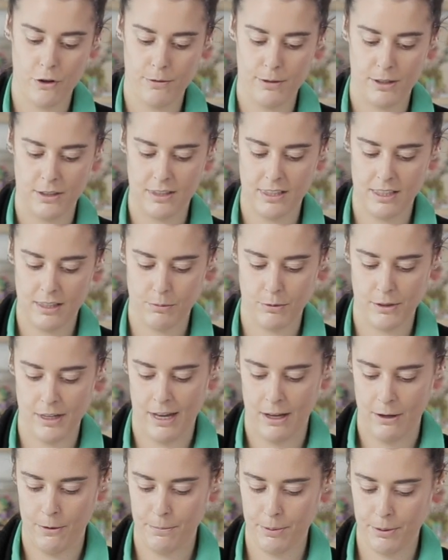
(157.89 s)
because this will
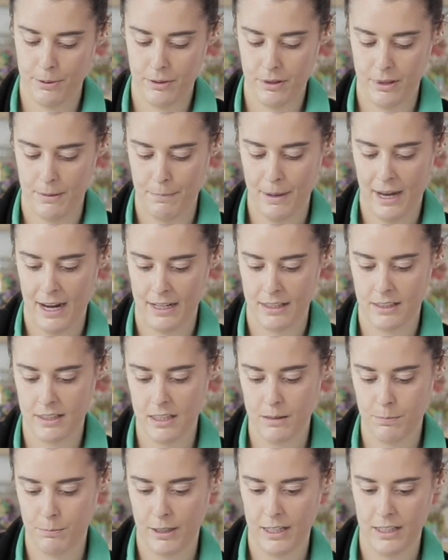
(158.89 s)
help the paint
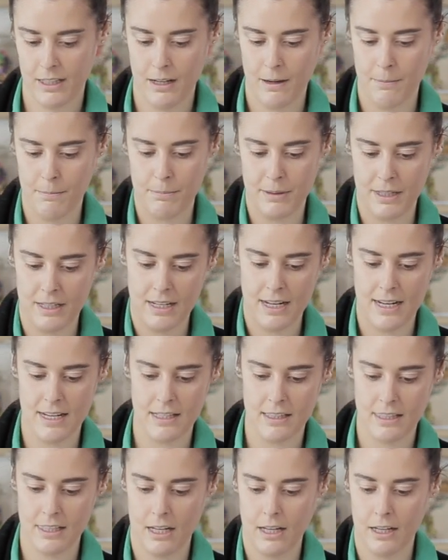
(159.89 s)
spread a bit
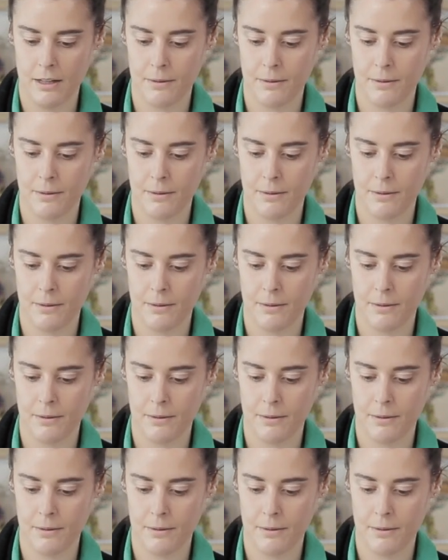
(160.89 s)
easier.